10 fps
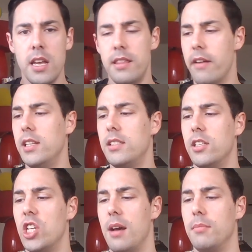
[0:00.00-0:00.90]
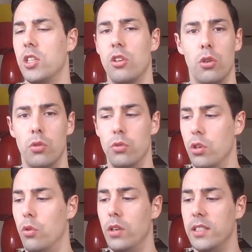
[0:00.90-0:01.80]
There is a chapter called
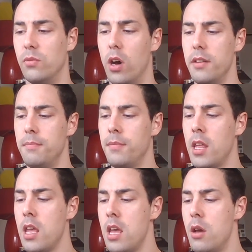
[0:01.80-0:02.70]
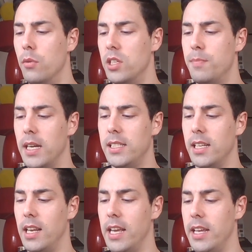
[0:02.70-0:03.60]
All Is One, which
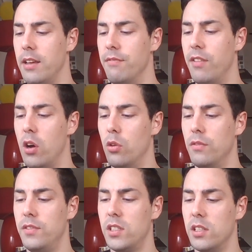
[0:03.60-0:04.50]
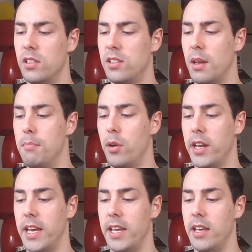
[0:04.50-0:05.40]
basically involves
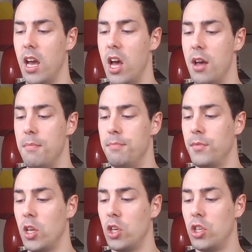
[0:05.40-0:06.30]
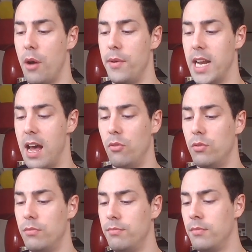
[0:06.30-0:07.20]
somebody going
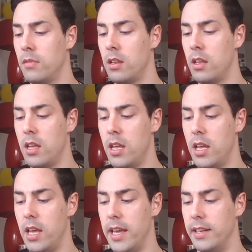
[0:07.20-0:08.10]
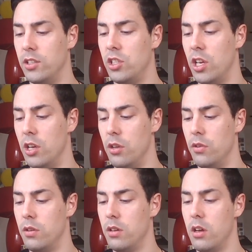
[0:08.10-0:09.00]
out
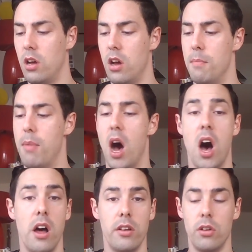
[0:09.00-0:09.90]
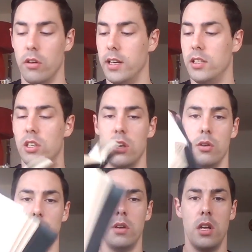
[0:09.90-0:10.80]
into a barn or
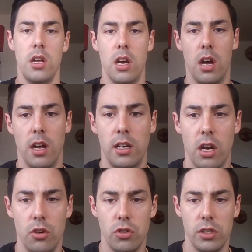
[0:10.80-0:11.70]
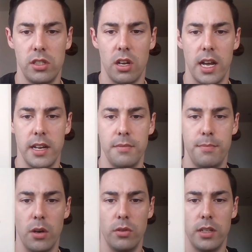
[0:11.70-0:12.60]
into a countryside
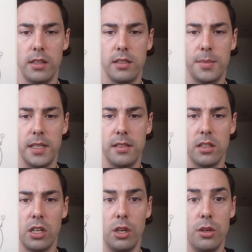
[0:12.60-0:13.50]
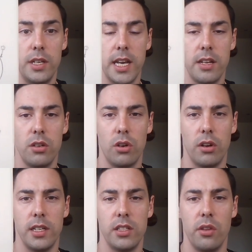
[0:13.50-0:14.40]
building that's been secluded,
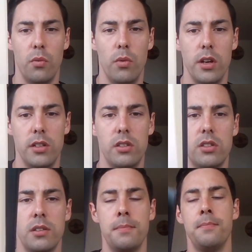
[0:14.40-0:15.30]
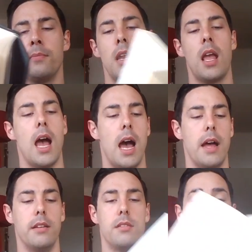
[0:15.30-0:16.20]
or into the woods,
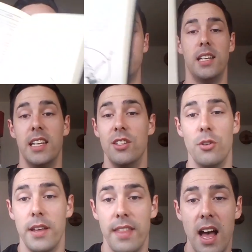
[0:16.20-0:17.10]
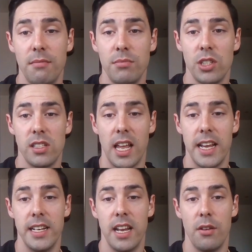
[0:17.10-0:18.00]
and basically doing that, just
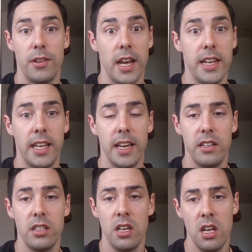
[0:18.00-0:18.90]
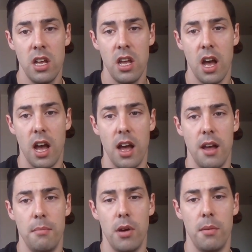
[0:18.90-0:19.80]
laying down naked
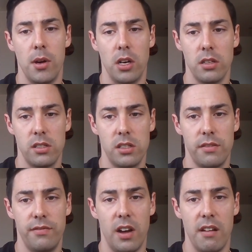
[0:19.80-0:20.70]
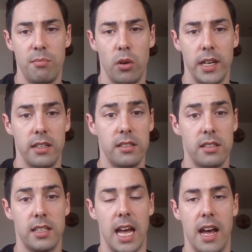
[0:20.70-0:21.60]
amongst 5
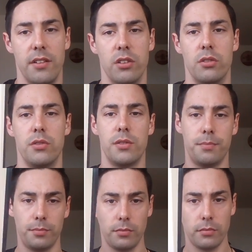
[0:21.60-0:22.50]
points candles.